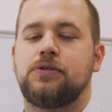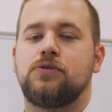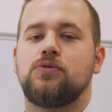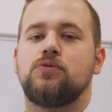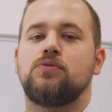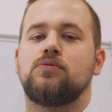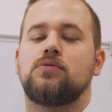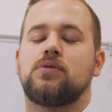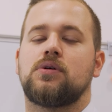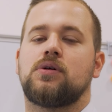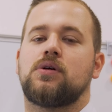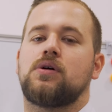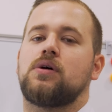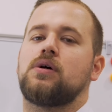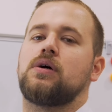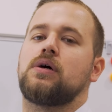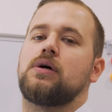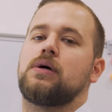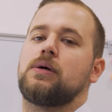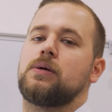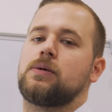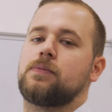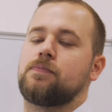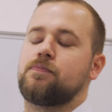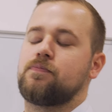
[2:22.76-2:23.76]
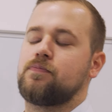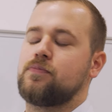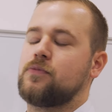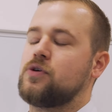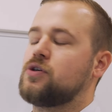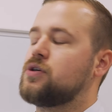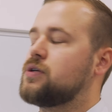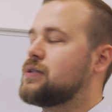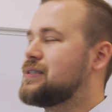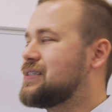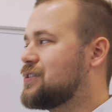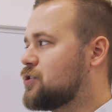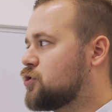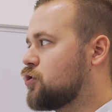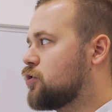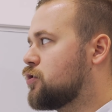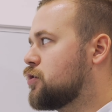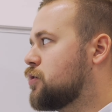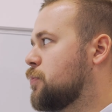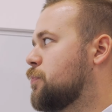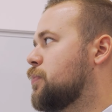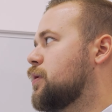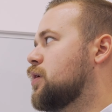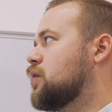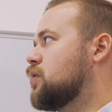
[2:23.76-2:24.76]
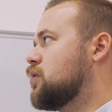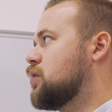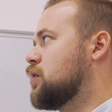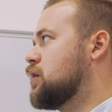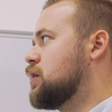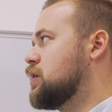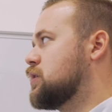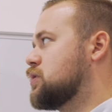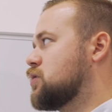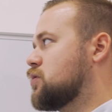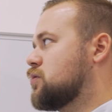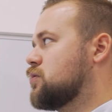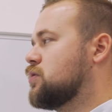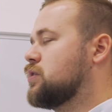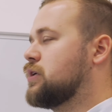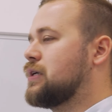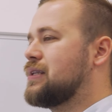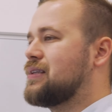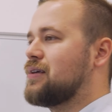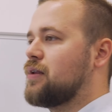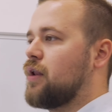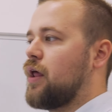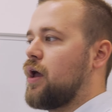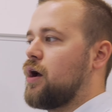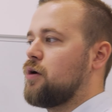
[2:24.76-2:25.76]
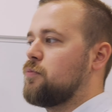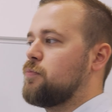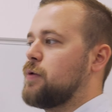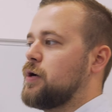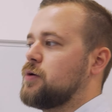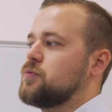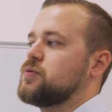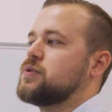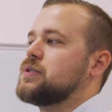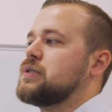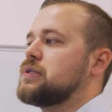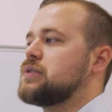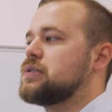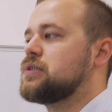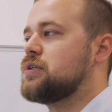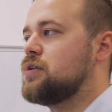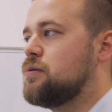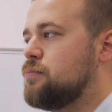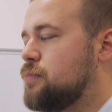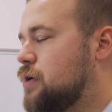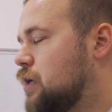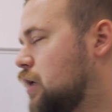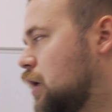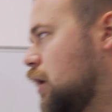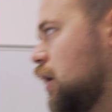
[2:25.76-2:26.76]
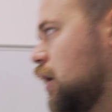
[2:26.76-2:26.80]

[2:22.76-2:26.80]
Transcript: to start to build is our LinkedIn outbound system.